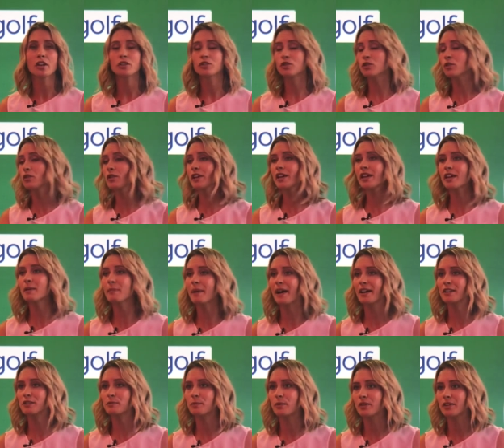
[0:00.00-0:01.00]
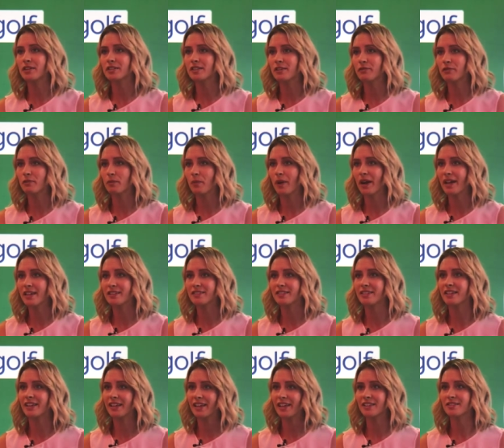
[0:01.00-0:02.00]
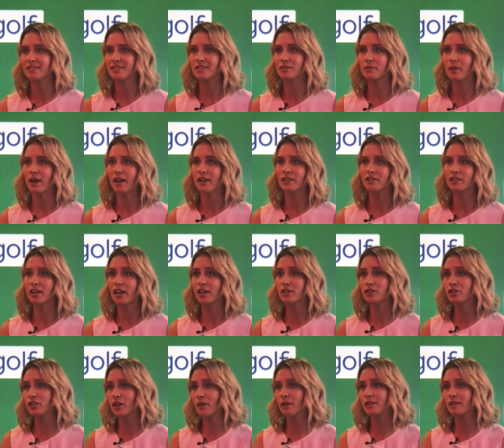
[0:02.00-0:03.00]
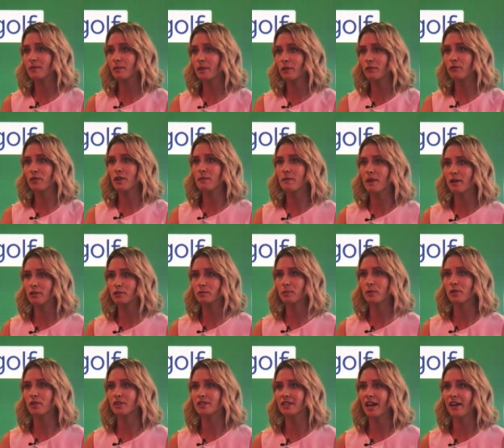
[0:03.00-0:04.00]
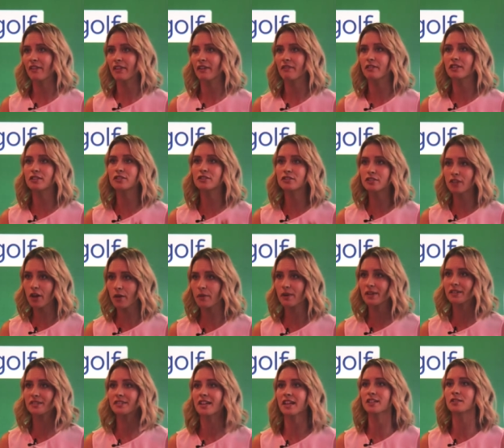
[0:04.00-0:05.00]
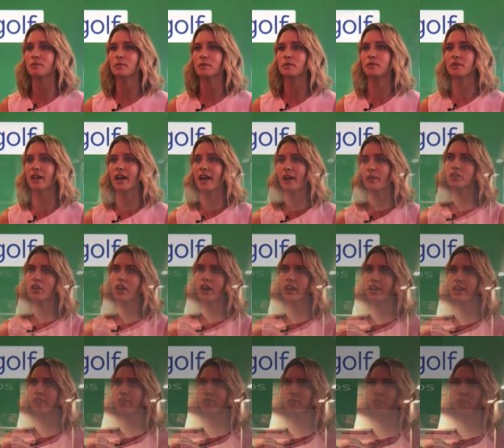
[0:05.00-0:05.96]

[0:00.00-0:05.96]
talking about sport in a different way to your kids as well and, and showing them that female sport is out there. It's so accessible now. Guy giving